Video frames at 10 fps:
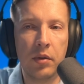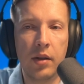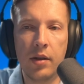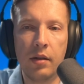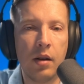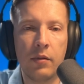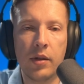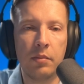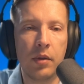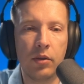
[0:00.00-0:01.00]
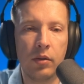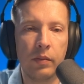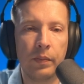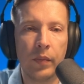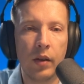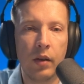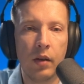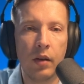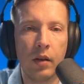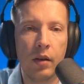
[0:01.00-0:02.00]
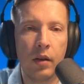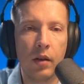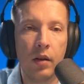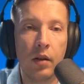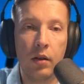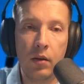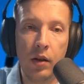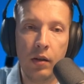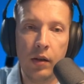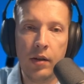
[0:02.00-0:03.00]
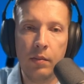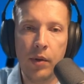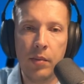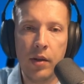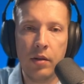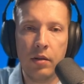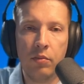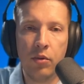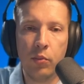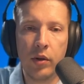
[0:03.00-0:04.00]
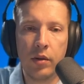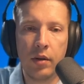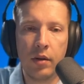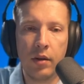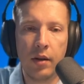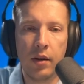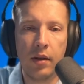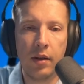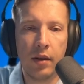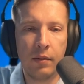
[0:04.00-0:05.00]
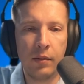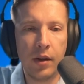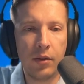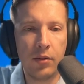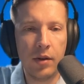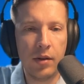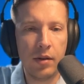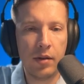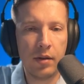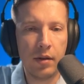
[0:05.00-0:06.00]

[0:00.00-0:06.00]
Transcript: doesn't cover them at all. Okay, let's implement these improvements. I would like to see this.